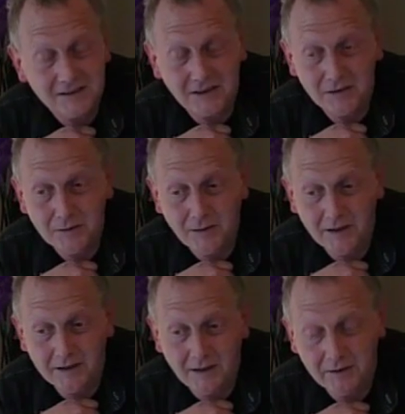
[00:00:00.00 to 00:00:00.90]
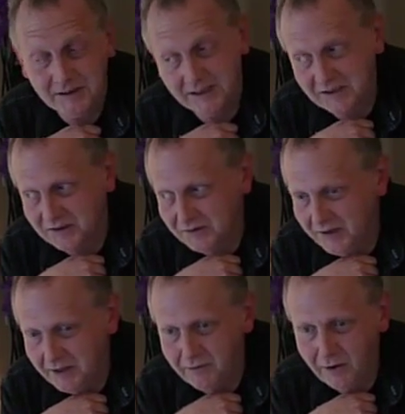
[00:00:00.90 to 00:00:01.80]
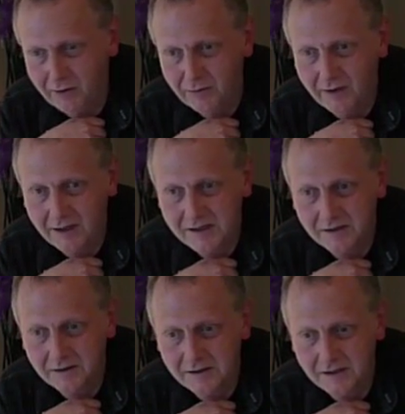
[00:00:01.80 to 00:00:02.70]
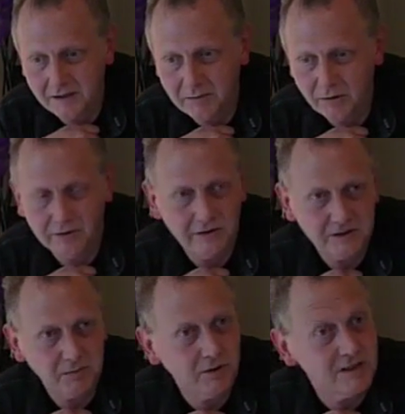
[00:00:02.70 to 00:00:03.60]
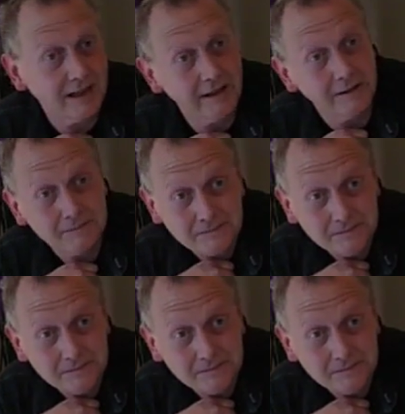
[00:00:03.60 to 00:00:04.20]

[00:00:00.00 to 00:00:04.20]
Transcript: So I was asked to get involved with that and put the first book together.